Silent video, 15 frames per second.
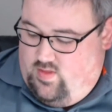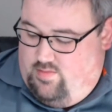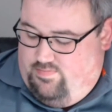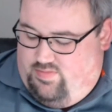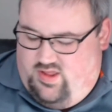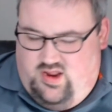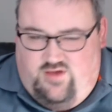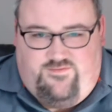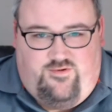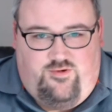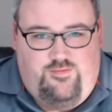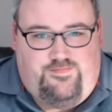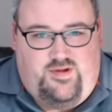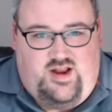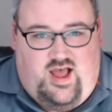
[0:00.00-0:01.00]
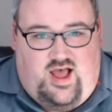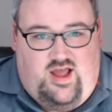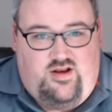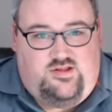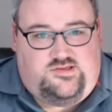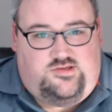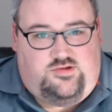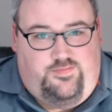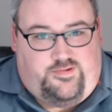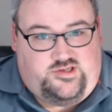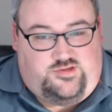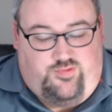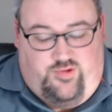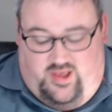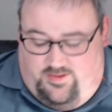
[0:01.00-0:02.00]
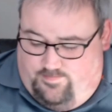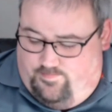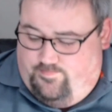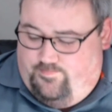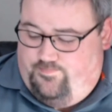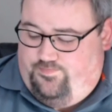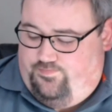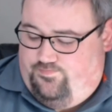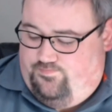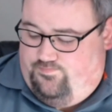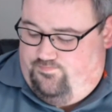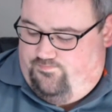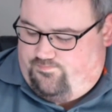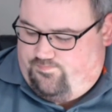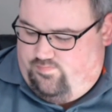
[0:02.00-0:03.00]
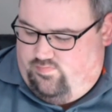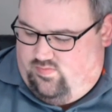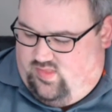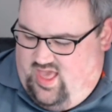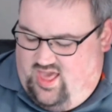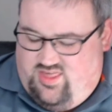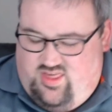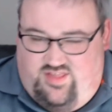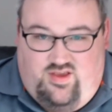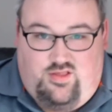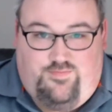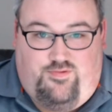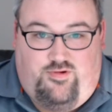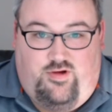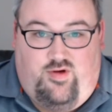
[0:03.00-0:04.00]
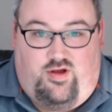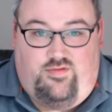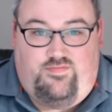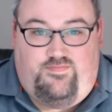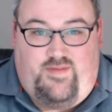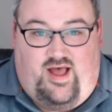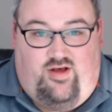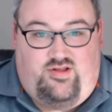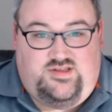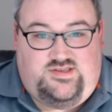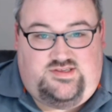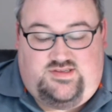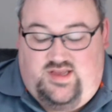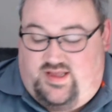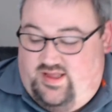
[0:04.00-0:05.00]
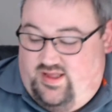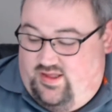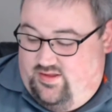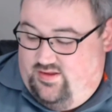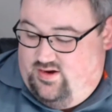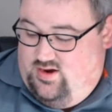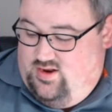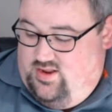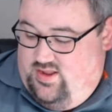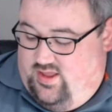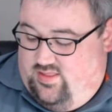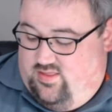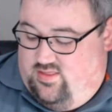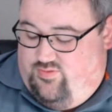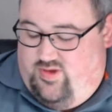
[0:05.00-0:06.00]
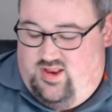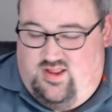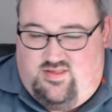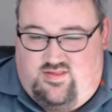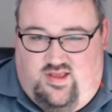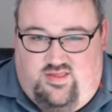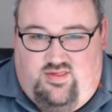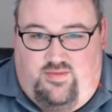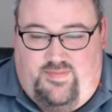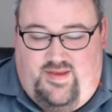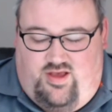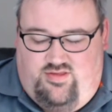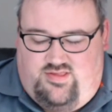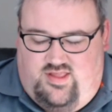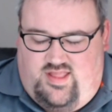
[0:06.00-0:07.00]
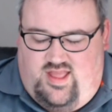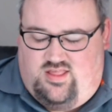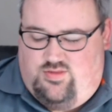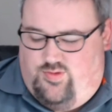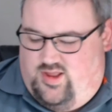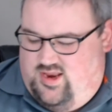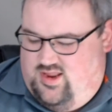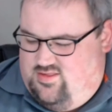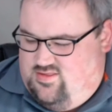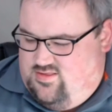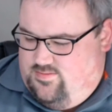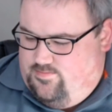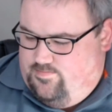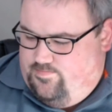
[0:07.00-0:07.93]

plenty of fruit, but not super sweet. Actually, I think it's pretty well balanced uh, in the sweetness, nicely balanced in that sweetness.